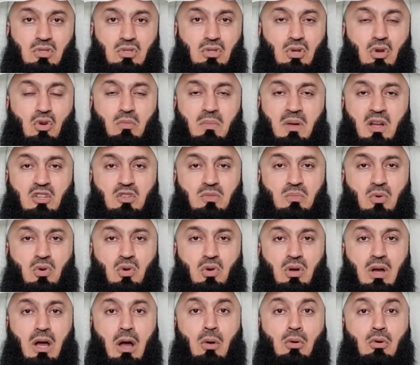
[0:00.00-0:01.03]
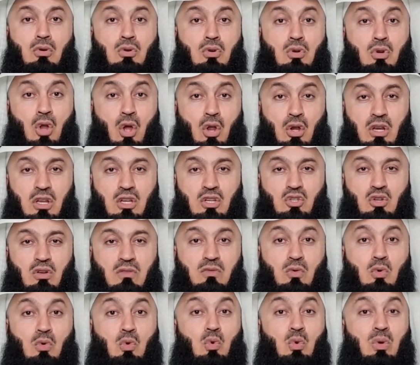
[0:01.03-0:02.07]
so much more our knowledge
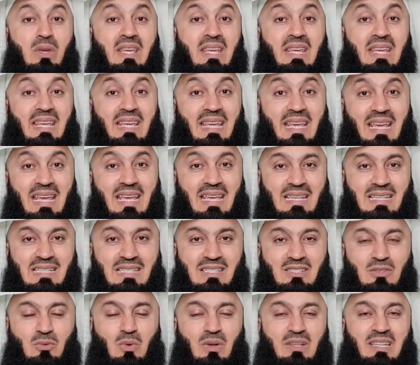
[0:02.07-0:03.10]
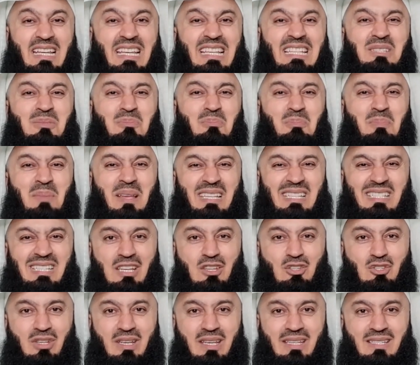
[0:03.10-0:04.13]
of who He is, what His
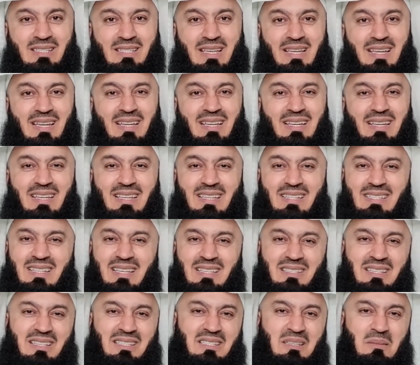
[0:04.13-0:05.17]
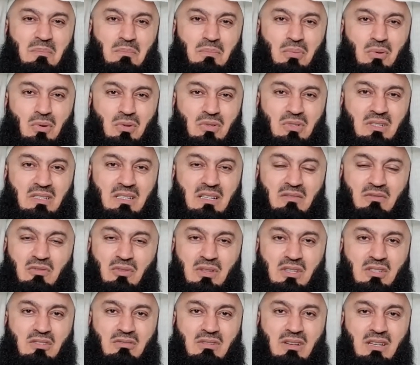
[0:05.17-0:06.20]
message is. He says it's important. And
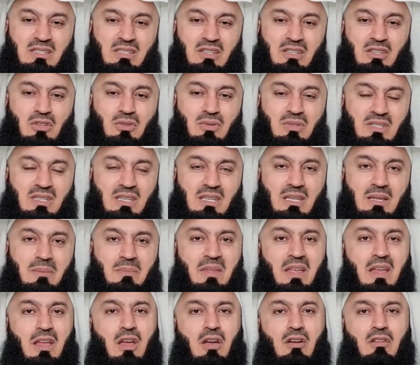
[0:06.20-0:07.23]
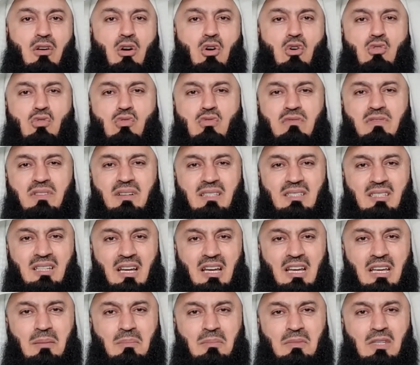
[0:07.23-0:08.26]
for this reason, you see, over
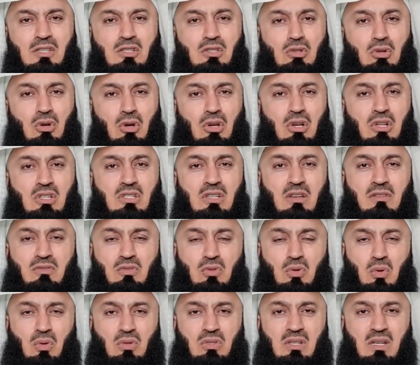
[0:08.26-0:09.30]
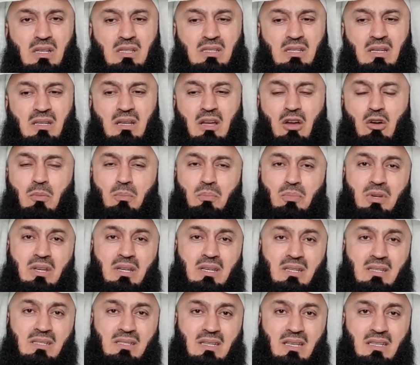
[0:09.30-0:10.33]
time, the scholars have taught us and our
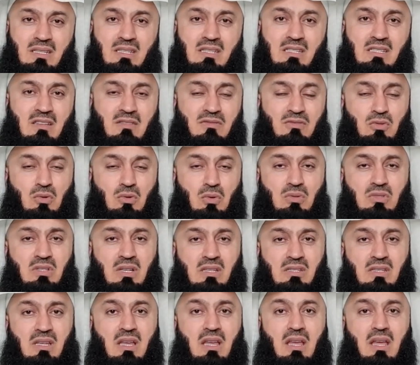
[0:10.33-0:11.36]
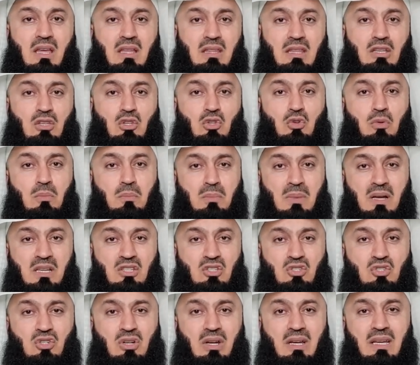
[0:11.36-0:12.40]
predecessors have taught us that you
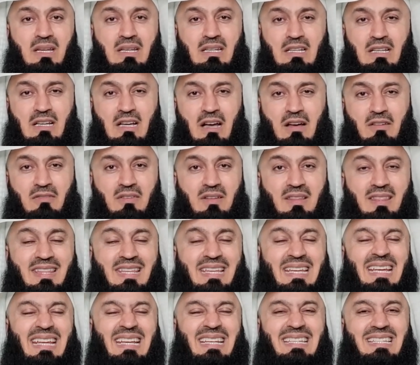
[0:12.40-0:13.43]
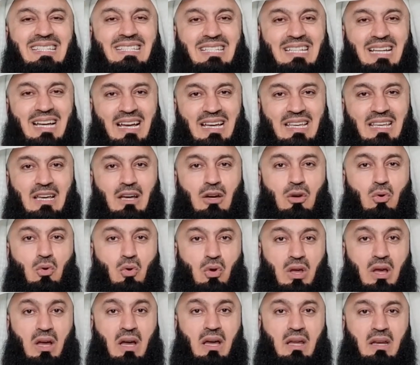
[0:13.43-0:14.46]
must try and cover the entire
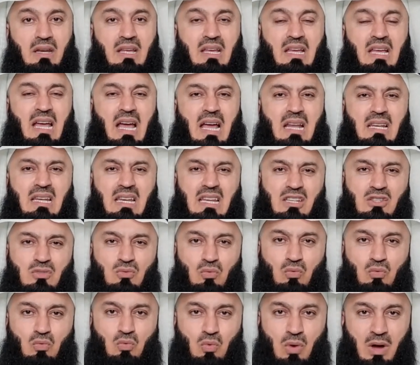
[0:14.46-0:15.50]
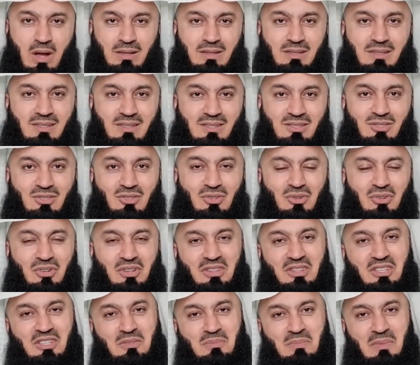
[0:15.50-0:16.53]
Quran at least once
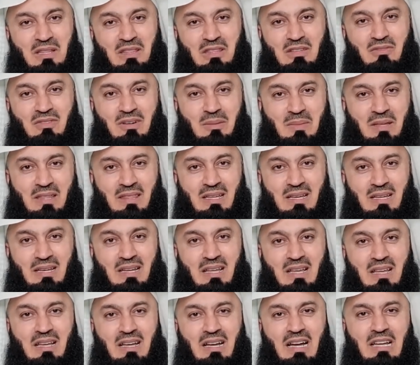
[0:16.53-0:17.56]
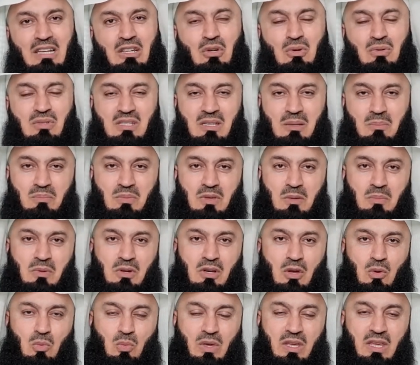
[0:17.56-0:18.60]
during this month of Ramadan. I know some
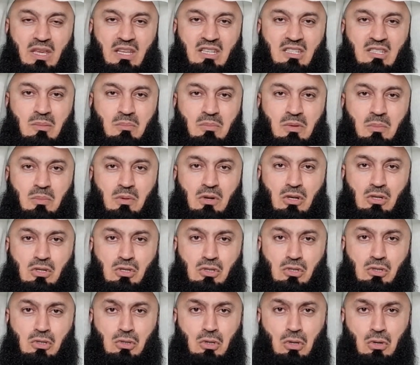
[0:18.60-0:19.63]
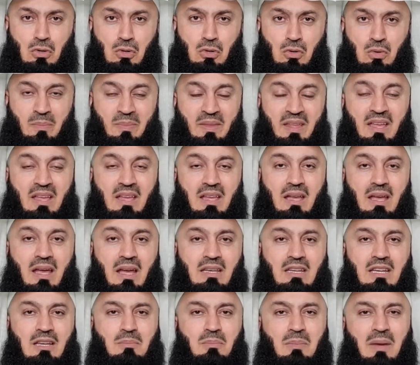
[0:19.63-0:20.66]
people are weak, some people are slow,
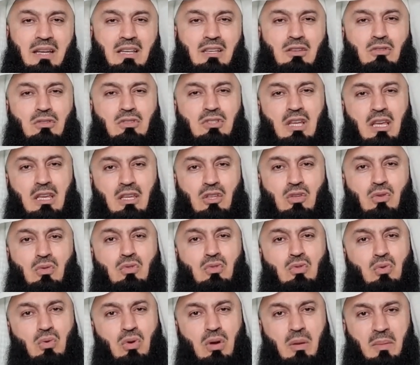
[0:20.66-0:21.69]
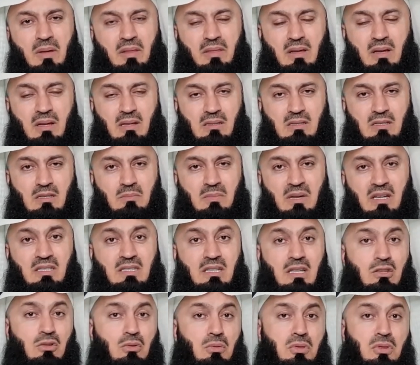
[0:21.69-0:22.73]
and it might take you two Ramadans, it might
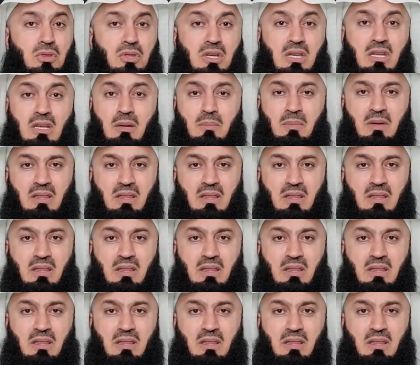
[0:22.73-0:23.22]
take you three